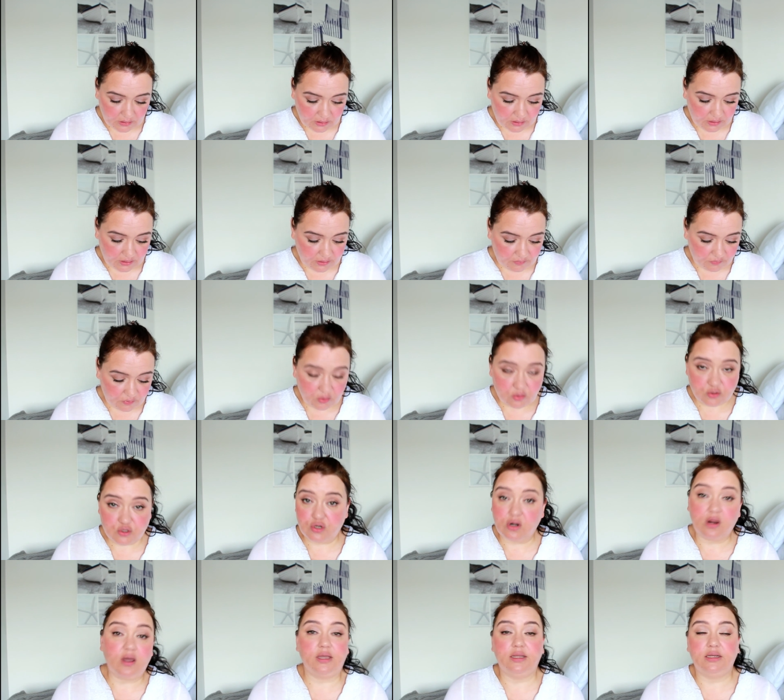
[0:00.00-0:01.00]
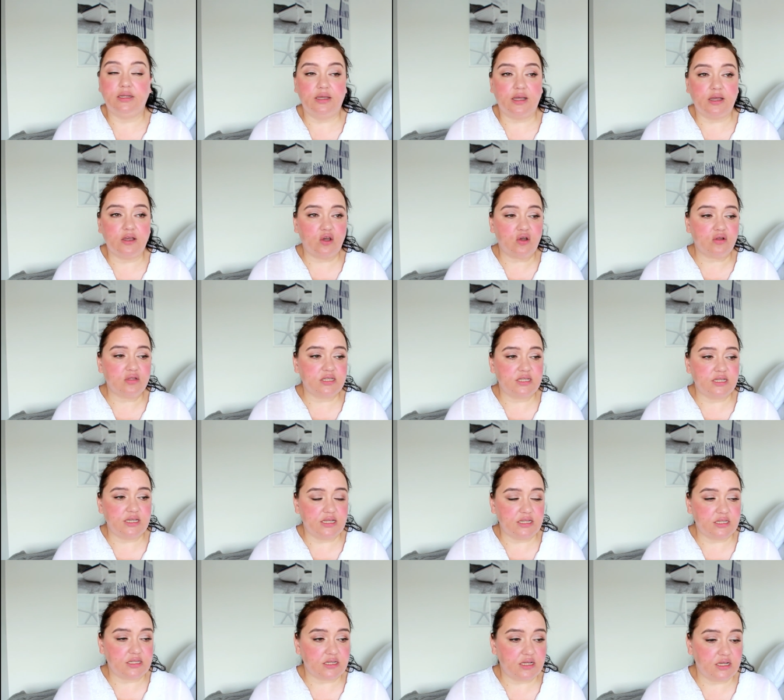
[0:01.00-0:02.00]
and I've not tried it. I got
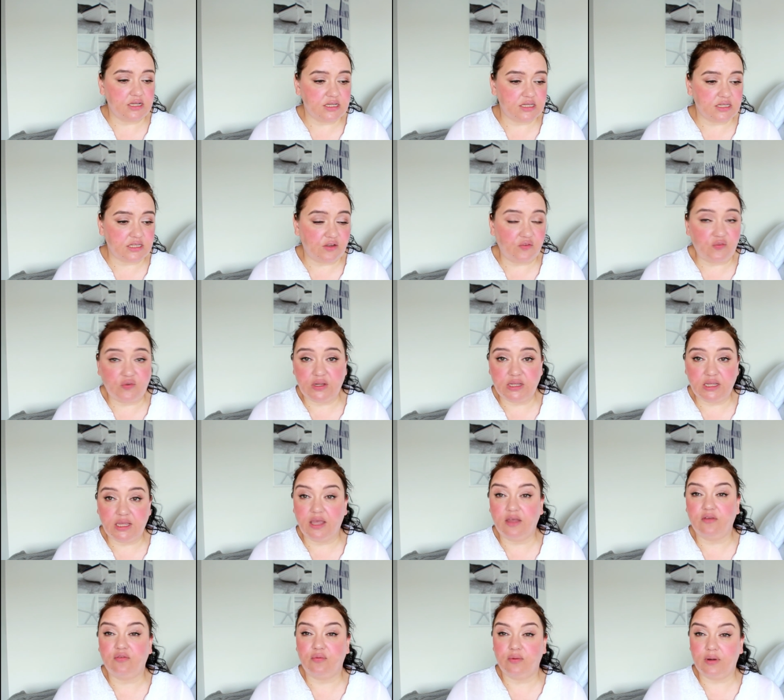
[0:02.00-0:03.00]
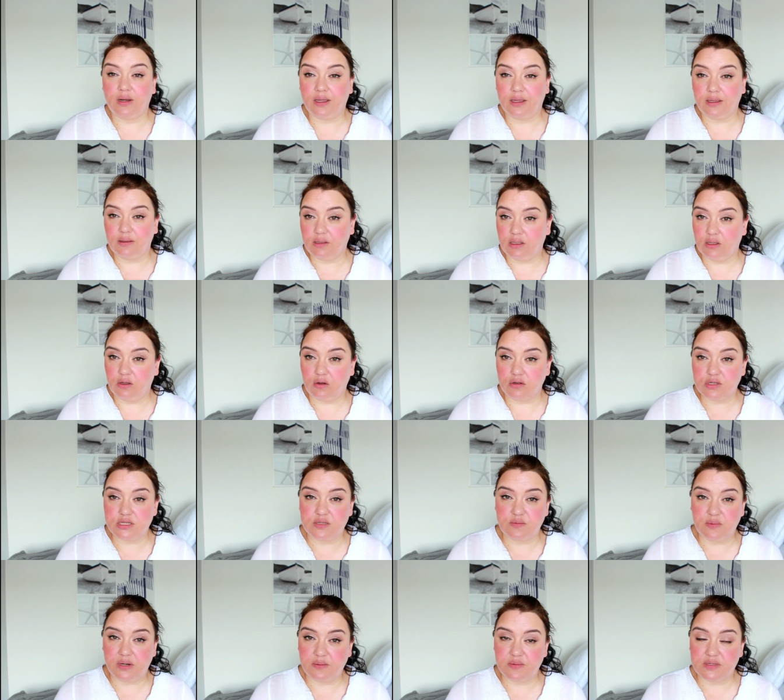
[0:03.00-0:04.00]
it as a free gift when I got
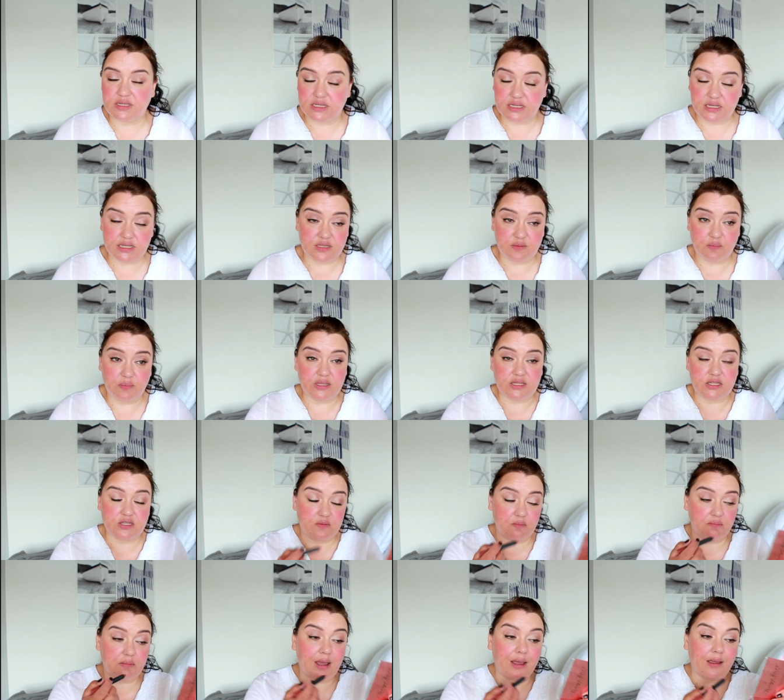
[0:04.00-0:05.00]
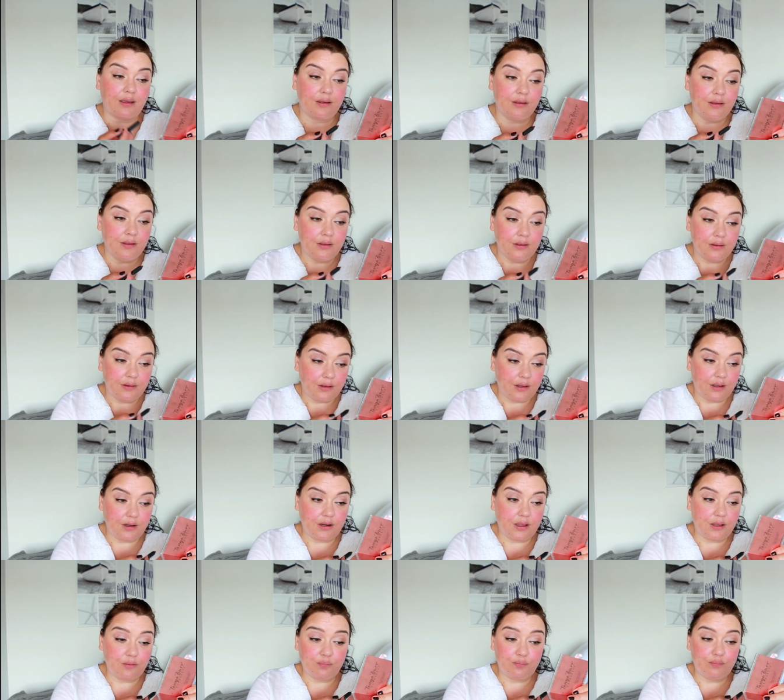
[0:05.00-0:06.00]
some lipsticks and bits from MAC, and
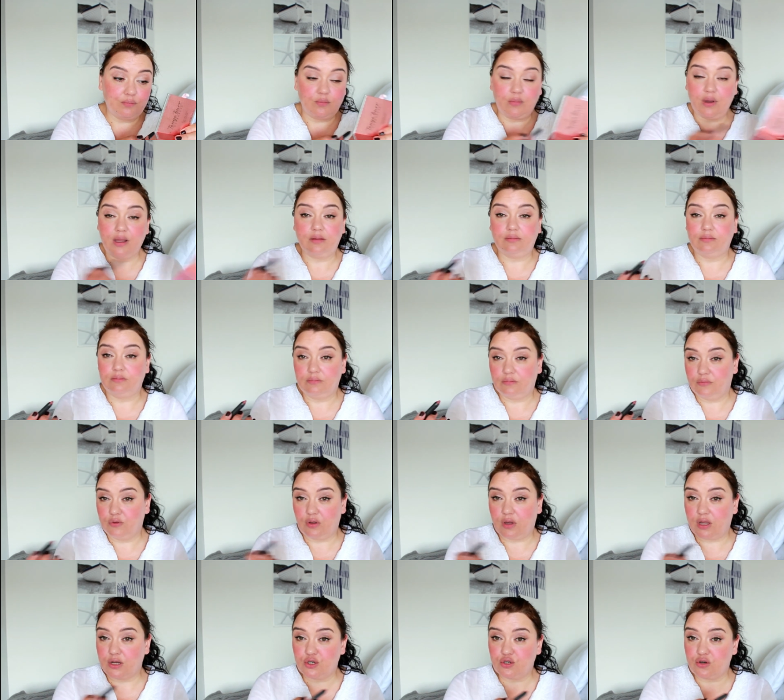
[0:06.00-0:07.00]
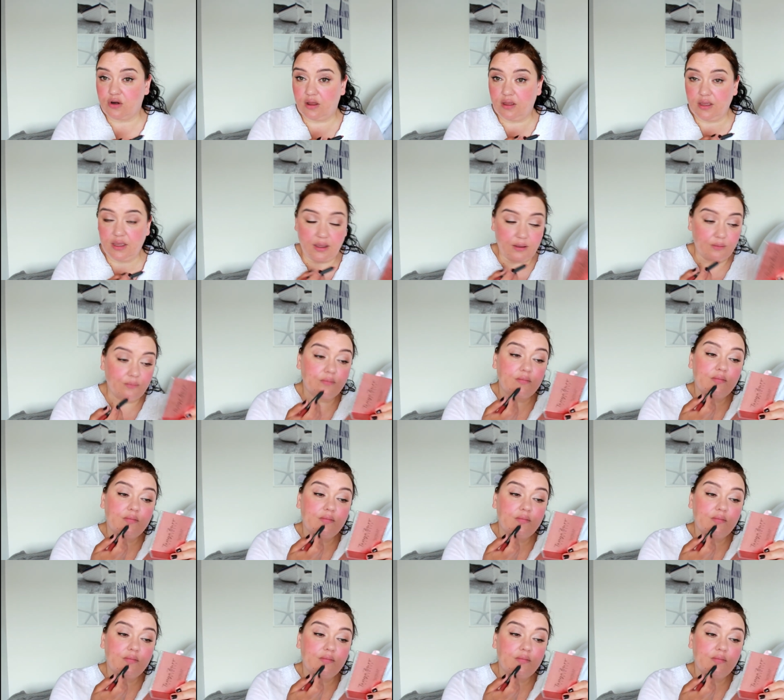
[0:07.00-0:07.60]
I thought I'd try it.